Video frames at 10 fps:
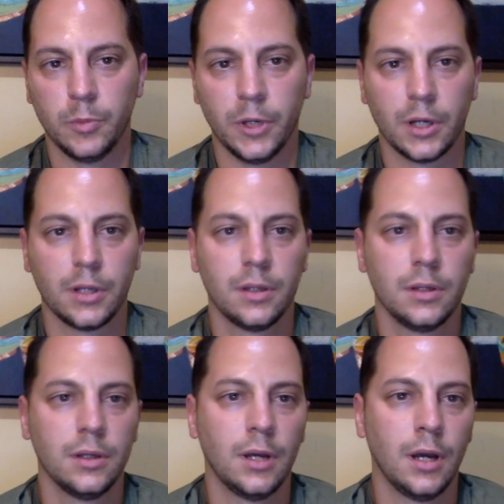book.
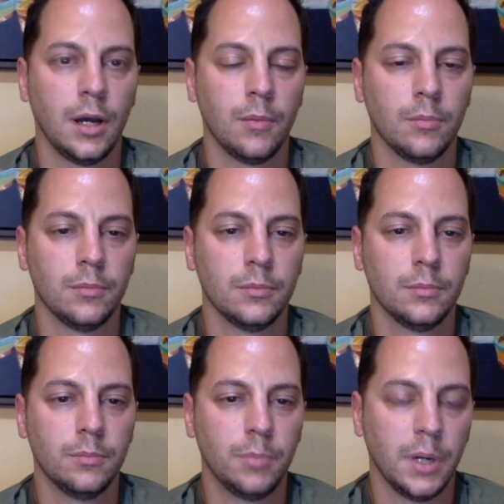
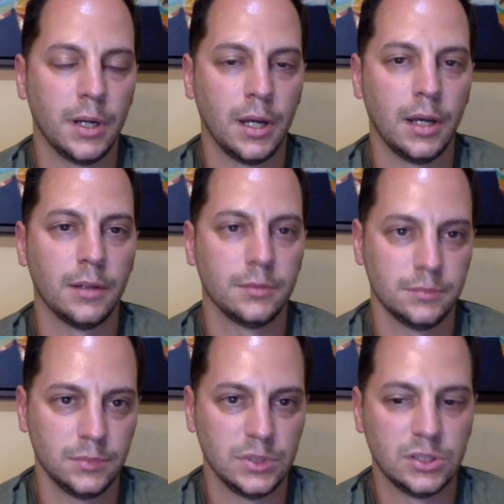But
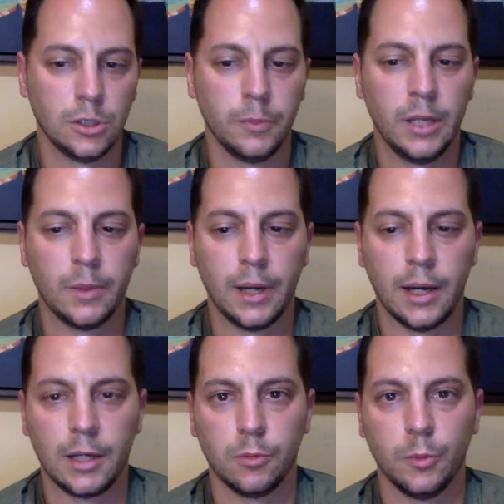still made my
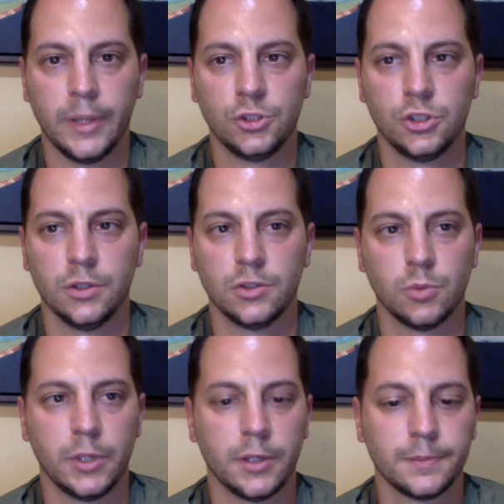honorable mention this
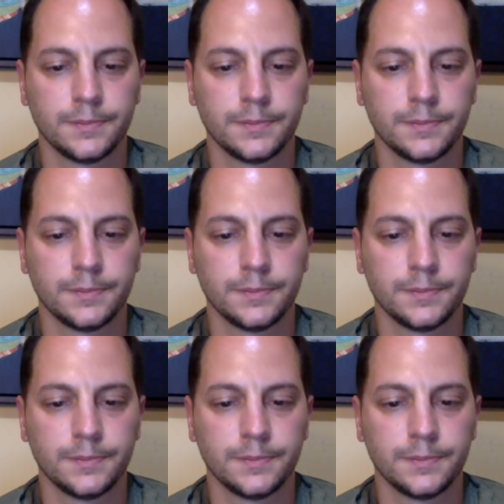week.